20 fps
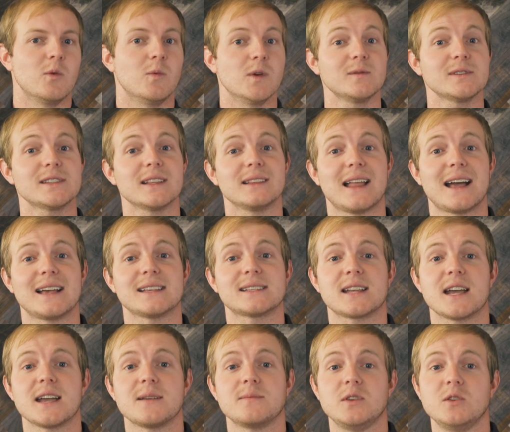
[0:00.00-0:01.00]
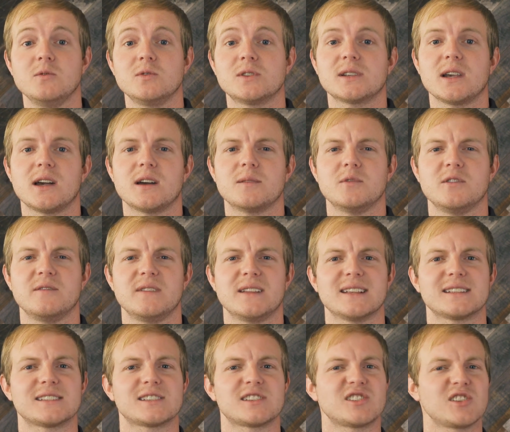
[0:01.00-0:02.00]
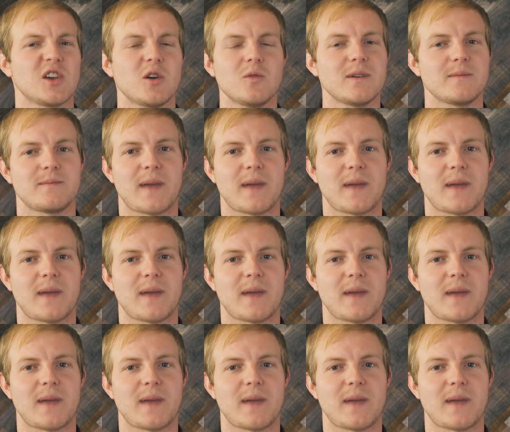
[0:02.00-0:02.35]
When was the last time you saw a movie that so